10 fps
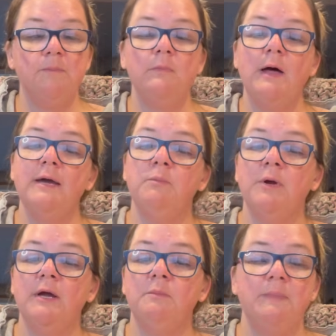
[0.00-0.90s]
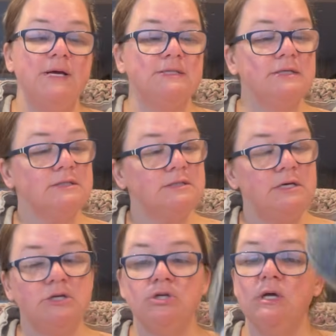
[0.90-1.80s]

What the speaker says: Lion brand Basic Stitch